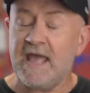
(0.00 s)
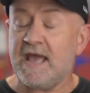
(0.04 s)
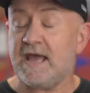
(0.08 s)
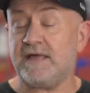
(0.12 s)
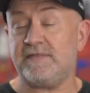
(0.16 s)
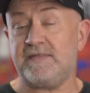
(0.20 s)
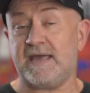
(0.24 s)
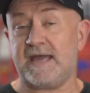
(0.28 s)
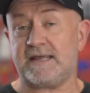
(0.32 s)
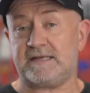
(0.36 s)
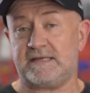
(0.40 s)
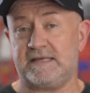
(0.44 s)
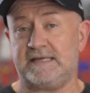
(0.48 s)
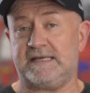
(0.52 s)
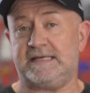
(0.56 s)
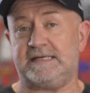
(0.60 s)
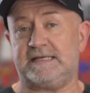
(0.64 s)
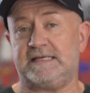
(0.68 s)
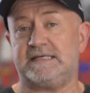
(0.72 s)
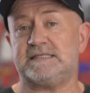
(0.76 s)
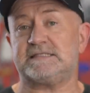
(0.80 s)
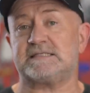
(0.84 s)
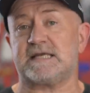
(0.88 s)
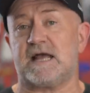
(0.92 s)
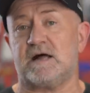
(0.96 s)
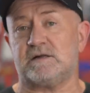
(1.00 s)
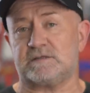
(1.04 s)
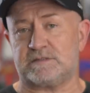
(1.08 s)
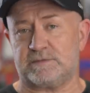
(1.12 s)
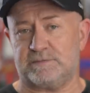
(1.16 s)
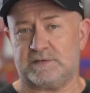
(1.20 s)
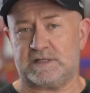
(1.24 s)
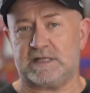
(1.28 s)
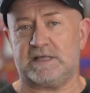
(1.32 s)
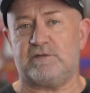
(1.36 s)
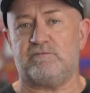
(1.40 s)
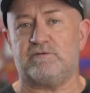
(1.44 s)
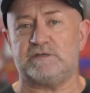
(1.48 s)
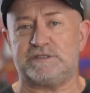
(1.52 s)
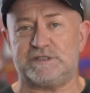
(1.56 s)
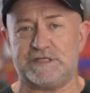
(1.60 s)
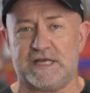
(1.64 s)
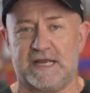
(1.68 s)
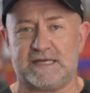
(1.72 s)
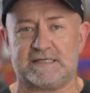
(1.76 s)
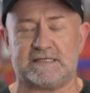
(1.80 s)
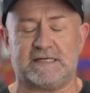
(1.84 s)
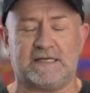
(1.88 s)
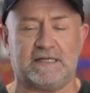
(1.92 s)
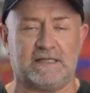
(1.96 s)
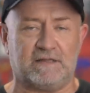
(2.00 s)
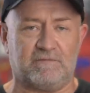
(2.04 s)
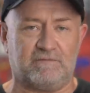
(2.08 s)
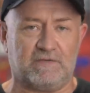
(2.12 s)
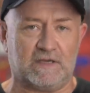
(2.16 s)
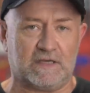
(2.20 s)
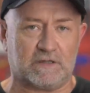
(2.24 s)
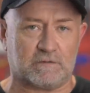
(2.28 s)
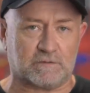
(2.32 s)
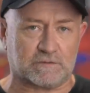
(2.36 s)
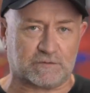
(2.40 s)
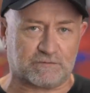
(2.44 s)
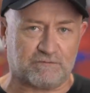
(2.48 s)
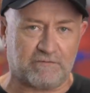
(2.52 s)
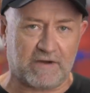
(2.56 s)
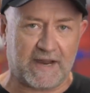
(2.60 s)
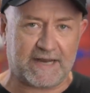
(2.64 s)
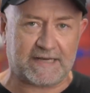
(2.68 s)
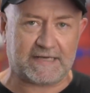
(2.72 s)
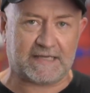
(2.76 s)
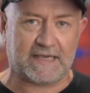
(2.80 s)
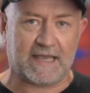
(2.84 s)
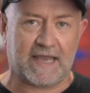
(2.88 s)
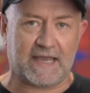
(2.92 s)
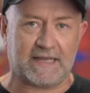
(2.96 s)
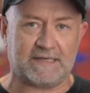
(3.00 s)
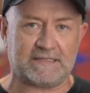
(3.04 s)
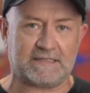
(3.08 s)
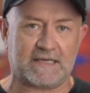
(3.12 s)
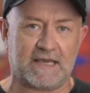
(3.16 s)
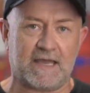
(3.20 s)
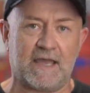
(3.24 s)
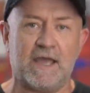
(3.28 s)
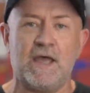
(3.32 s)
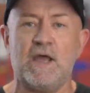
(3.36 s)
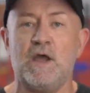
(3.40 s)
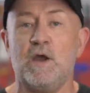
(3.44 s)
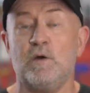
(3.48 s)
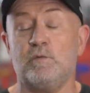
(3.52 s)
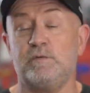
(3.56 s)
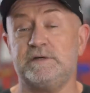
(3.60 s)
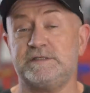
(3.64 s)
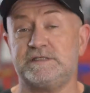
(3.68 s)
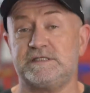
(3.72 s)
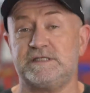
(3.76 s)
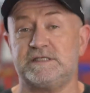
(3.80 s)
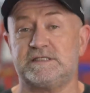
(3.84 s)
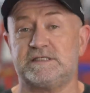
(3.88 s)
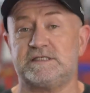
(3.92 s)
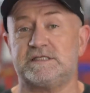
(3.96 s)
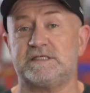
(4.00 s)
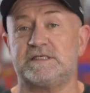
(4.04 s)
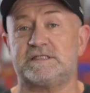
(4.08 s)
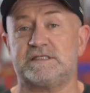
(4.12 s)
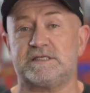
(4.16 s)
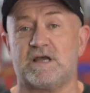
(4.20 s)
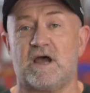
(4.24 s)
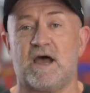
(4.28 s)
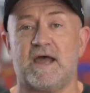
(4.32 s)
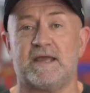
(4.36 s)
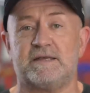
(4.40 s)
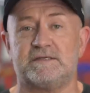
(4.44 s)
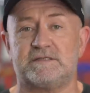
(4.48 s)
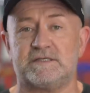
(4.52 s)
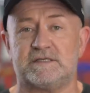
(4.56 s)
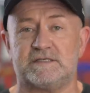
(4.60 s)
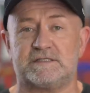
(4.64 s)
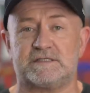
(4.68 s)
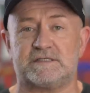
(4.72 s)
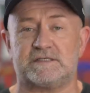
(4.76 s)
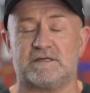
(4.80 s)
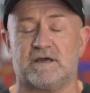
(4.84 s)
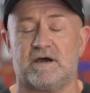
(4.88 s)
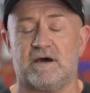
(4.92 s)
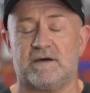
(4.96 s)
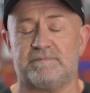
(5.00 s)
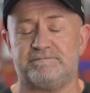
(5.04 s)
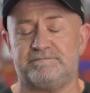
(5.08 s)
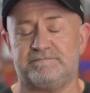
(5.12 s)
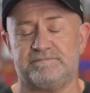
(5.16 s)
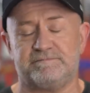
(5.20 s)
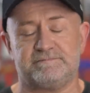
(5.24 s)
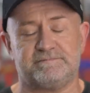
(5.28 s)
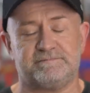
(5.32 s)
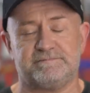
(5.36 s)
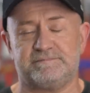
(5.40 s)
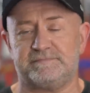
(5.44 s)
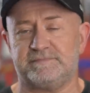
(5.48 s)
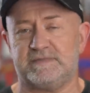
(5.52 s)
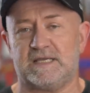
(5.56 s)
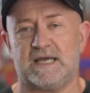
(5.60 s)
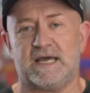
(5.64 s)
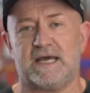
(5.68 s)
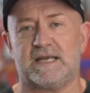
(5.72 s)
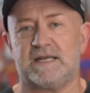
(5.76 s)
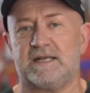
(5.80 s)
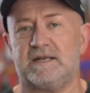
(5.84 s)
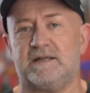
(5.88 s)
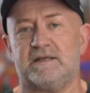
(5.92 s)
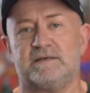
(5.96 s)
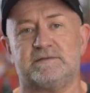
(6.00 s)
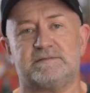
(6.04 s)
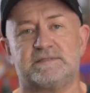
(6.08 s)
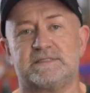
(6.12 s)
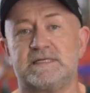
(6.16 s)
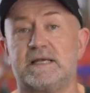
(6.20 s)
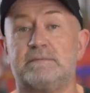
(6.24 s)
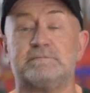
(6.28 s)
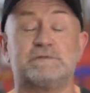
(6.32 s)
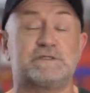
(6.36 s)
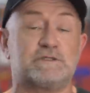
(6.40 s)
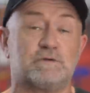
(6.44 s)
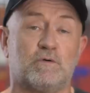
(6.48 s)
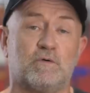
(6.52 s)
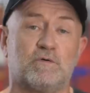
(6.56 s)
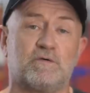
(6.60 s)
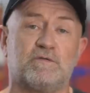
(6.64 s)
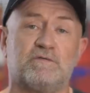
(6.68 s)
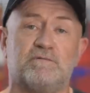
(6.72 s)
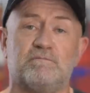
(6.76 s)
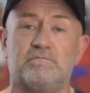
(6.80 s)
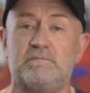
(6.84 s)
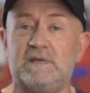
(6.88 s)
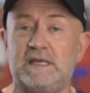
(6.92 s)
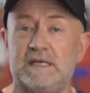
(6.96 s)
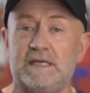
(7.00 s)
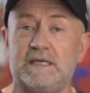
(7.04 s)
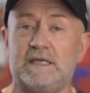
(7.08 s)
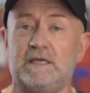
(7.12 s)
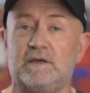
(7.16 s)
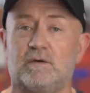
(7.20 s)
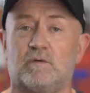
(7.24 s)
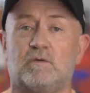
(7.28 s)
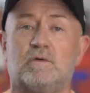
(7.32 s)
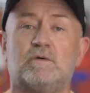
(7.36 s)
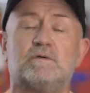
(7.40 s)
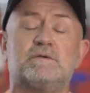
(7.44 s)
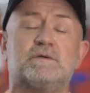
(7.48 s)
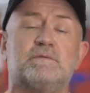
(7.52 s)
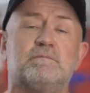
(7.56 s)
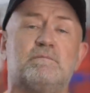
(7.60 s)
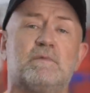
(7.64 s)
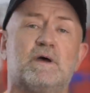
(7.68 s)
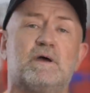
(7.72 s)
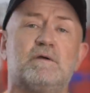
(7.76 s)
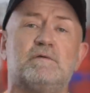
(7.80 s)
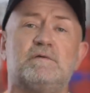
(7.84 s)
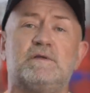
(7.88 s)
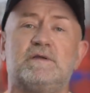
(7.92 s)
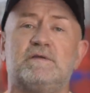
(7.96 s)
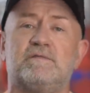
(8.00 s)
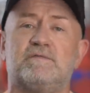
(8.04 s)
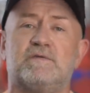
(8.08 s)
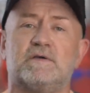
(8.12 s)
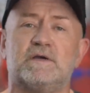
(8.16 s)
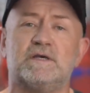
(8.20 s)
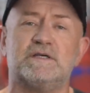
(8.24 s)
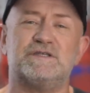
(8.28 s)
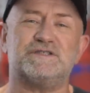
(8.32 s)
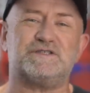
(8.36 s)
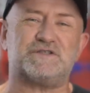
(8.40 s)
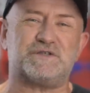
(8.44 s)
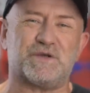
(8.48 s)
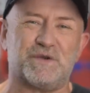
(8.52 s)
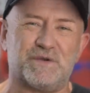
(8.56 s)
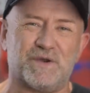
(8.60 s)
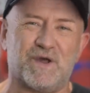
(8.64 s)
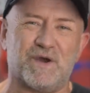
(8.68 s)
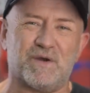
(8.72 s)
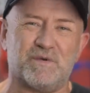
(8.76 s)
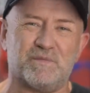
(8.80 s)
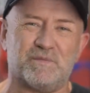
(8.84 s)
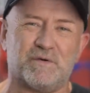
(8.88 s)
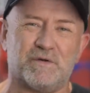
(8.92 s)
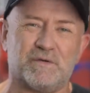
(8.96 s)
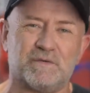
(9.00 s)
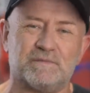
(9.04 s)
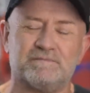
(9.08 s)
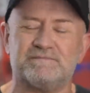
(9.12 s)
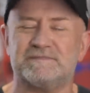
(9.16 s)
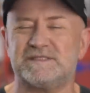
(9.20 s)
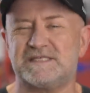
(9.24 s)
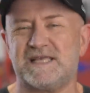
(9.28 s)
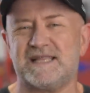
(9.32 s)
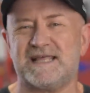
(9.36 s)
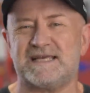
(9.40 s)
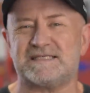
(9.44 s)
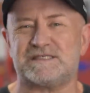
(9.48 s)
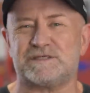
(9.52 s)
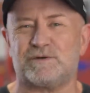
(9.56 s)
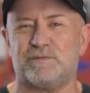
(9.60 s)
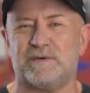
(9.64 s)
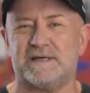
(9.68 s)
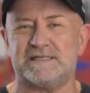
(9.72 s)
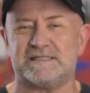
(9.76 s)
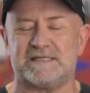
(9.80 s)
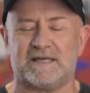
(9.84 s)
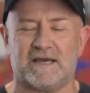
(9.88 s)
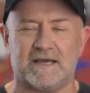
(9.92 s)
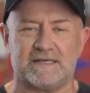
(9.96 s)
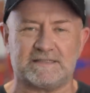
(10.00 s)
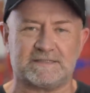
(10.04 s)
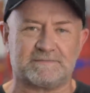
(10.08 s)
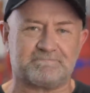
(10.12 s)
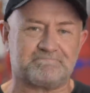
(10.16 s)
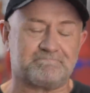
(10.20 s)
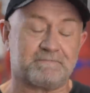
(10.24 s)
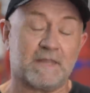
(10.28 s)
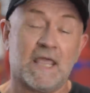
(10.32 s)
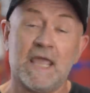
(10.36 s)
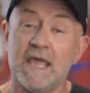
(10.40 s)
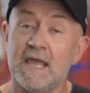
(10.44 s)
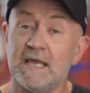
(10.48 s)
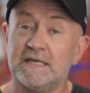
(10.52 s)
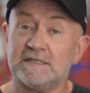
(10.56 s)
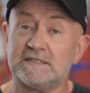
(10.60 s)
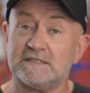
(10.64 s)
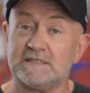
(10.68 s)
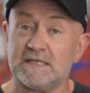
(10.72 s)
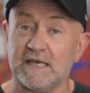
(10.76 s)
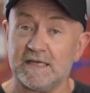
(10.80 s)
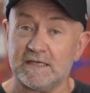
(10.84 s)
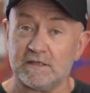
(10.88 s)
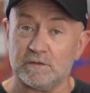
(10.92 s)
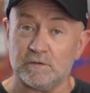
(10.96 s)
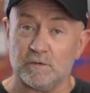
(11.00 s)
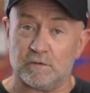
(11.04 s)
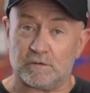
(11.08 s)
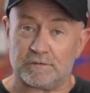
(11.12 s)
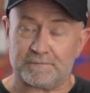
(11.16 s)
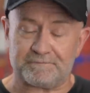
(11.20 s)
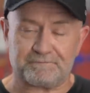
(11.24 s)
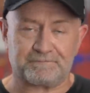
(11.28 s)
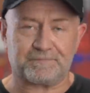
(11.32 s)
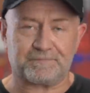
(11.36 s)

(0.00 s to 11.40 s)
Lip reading: And that heat is ultimately rejected in the vehicle's radiator, which is designed to stop, I don't know, some sort of mini automotive Chernobyl. So that's always nice. Take a look.